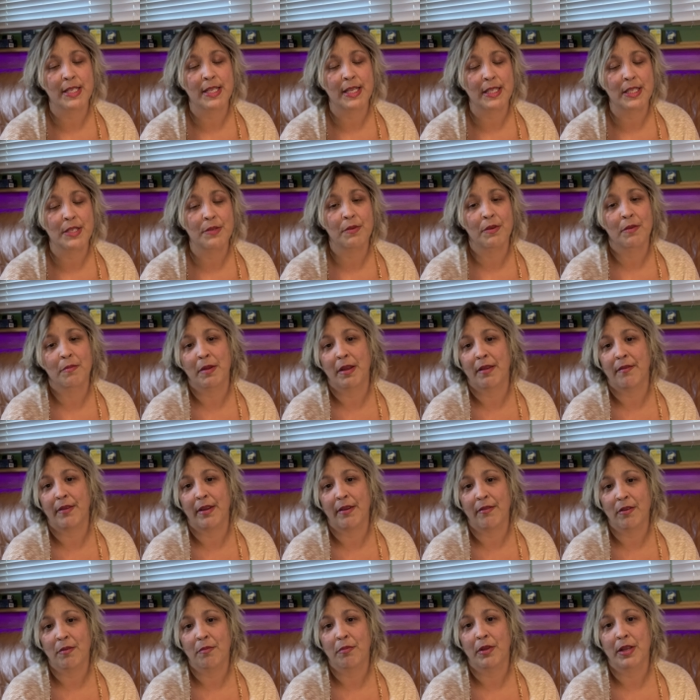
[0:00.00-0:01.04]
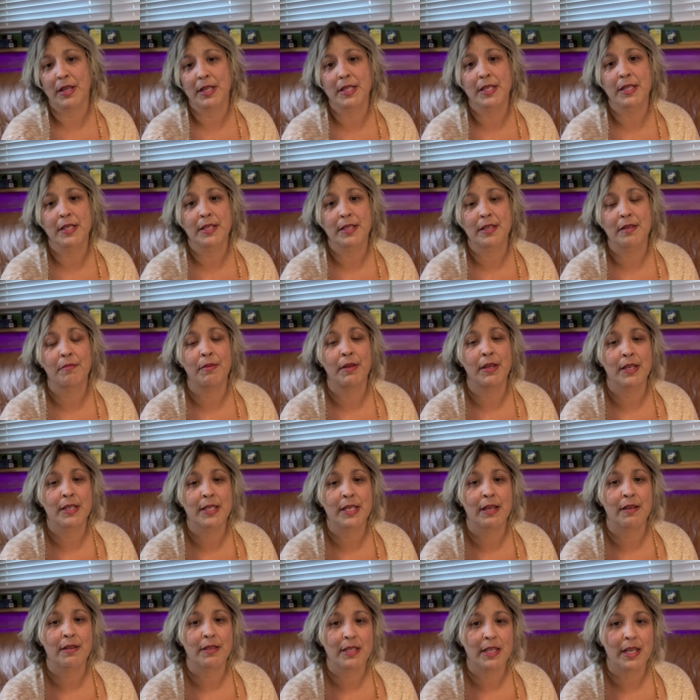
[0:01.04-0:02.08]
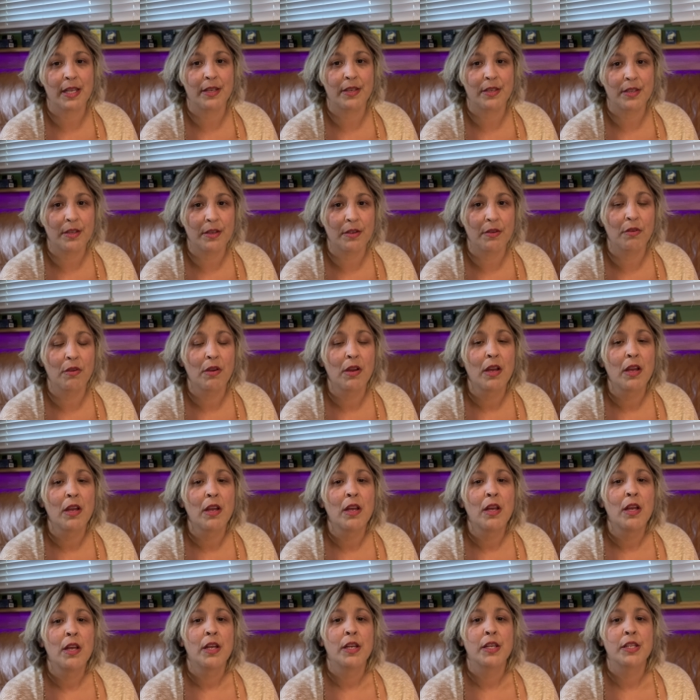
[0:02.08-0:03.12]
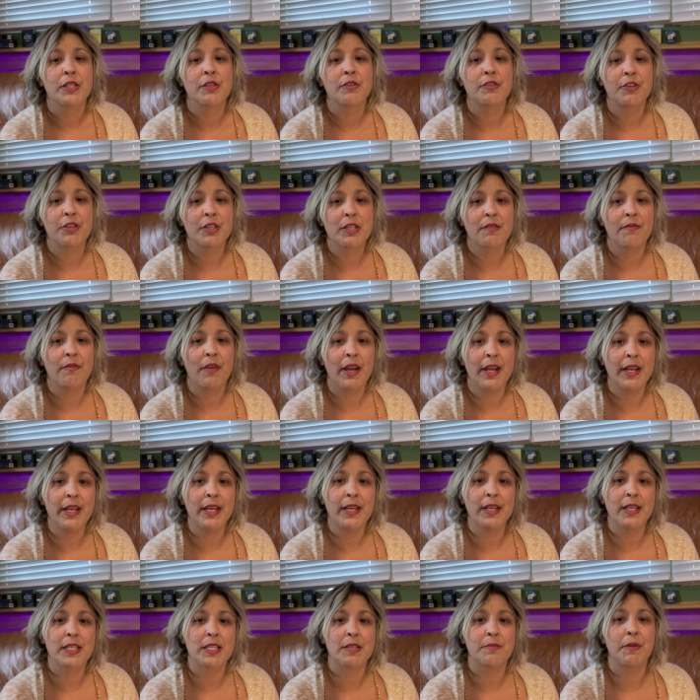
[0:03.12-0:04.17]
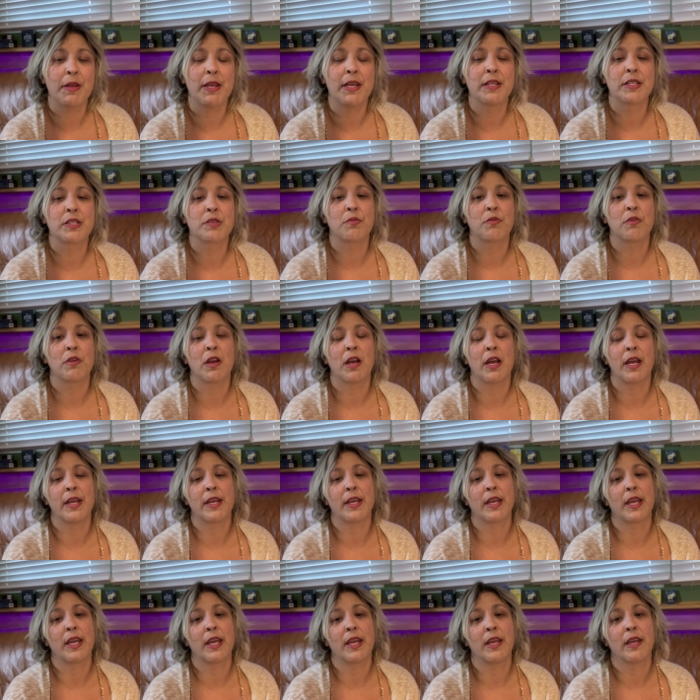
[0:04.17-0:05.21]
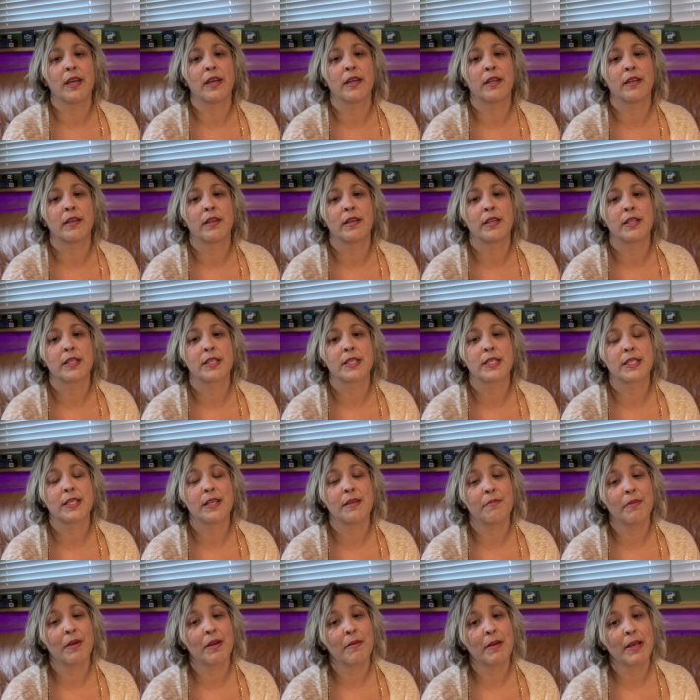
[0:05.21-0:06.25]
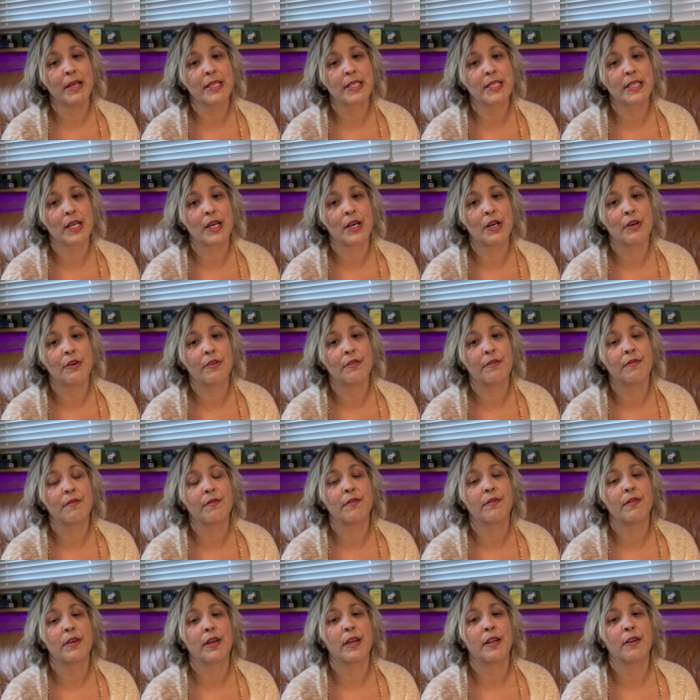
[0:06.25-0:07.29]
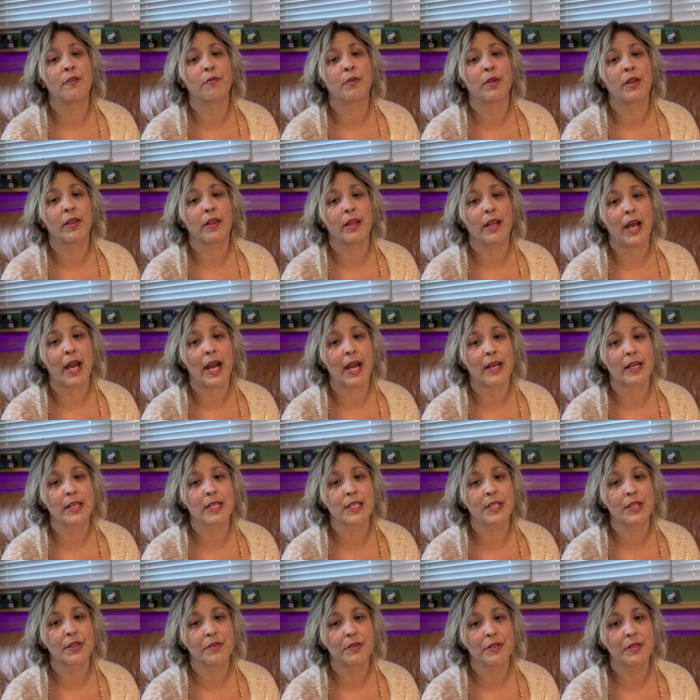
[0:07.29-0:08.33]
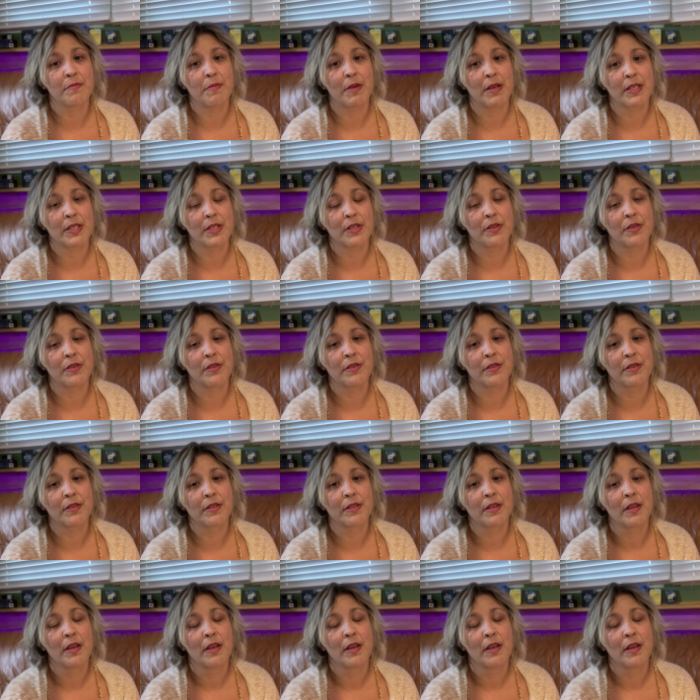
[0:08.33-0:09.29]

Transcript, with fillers: that's one of my favorite places to be is outside too. So just finding a space where I can sit by myself and relax those muscles